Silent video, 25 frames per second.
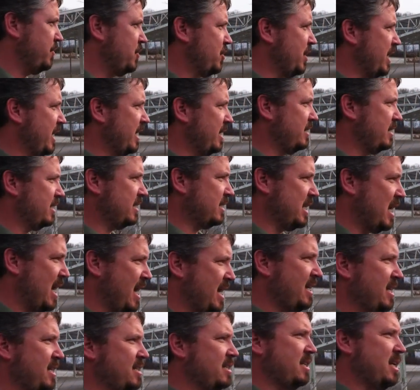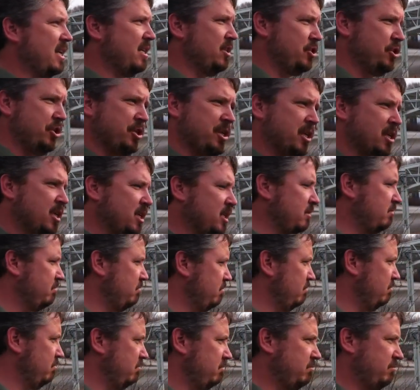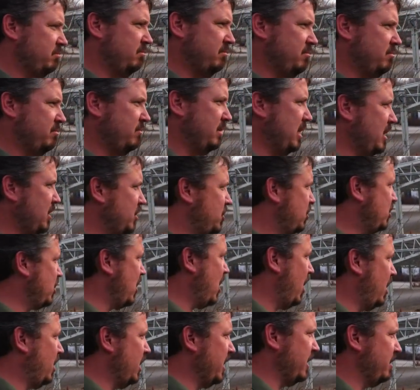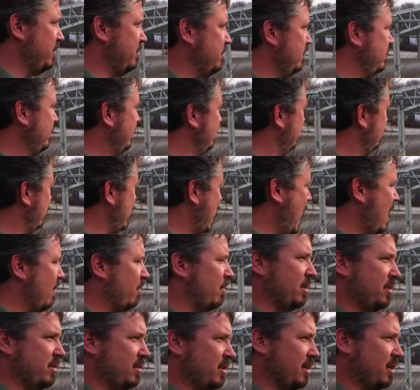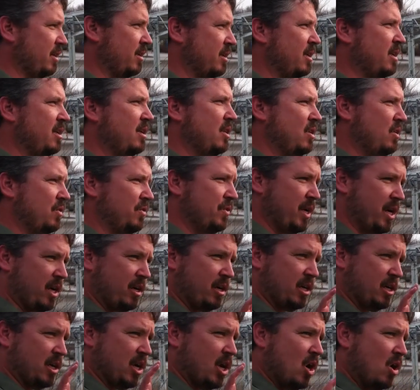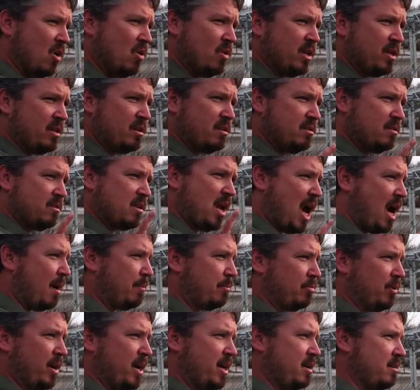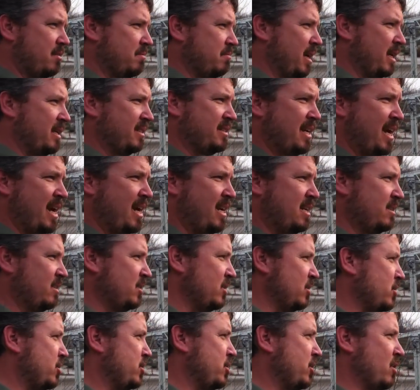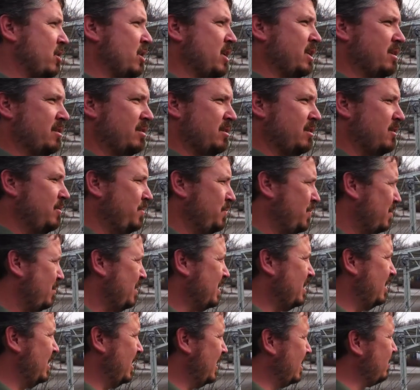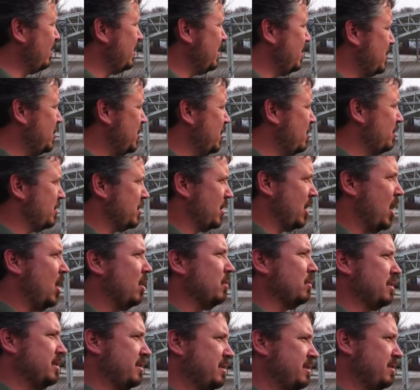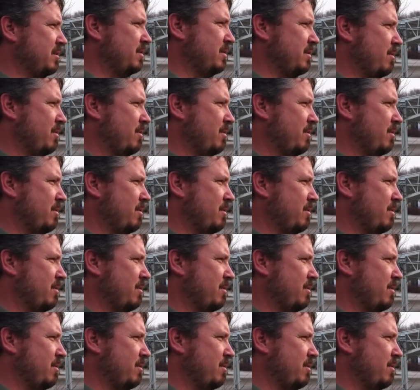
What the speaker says: So they design it, engineer it, install it, everything. They are going to own it, operate it, maintain it, insure it. I mean, literally the zoo is a host.